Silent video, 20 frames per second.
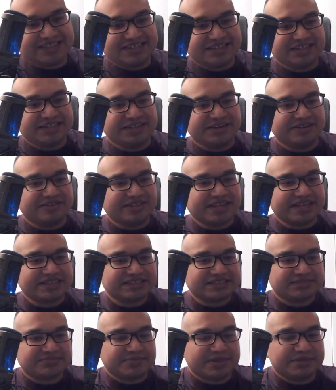
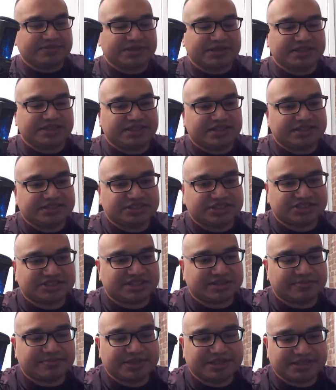that's maybe just
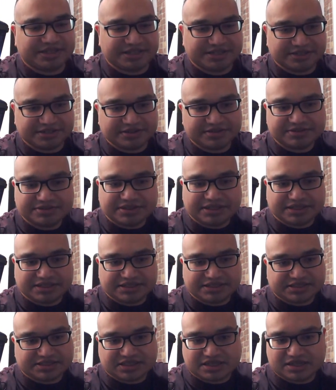opinion at
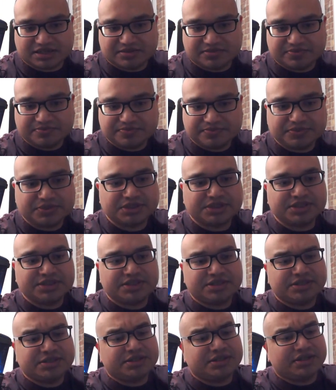this time.
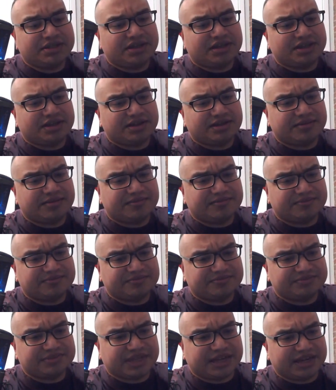
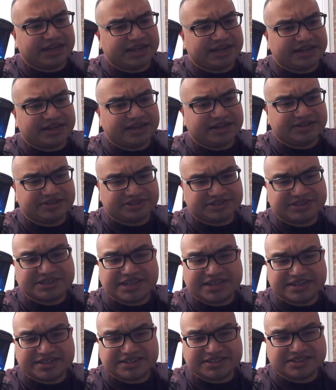I
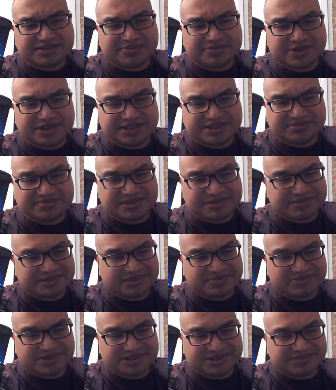understand in some ways maybe
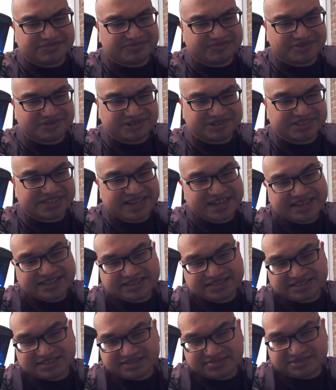the ones and fours can
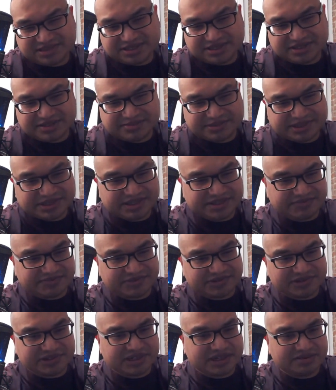seem a little bit
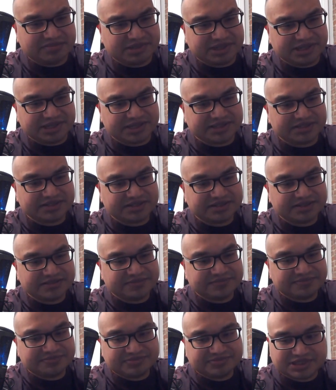info dom like,
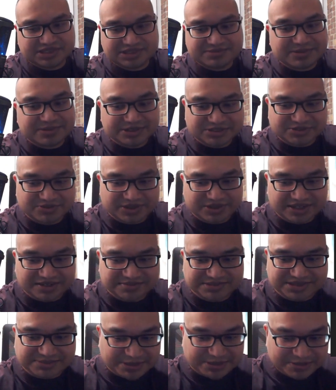especially when it
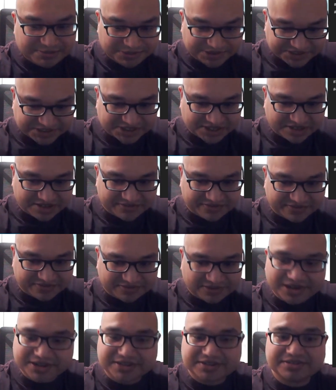comes to people stuff,
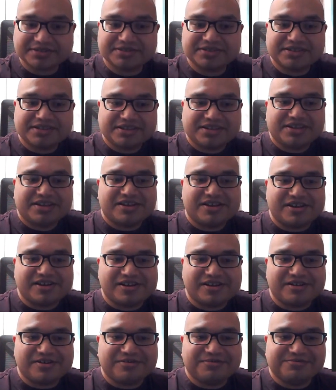right?
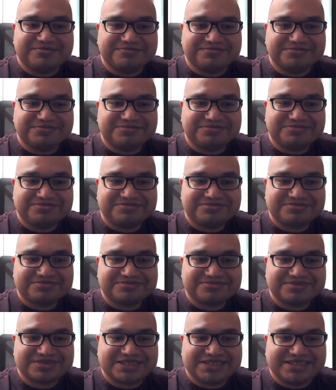Um,
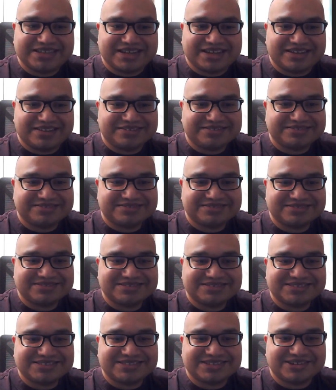yeah.
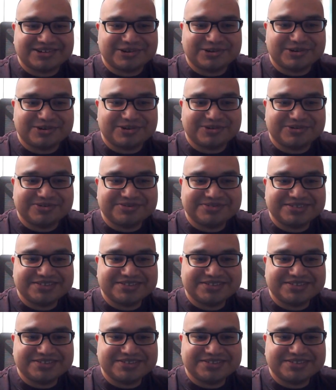So,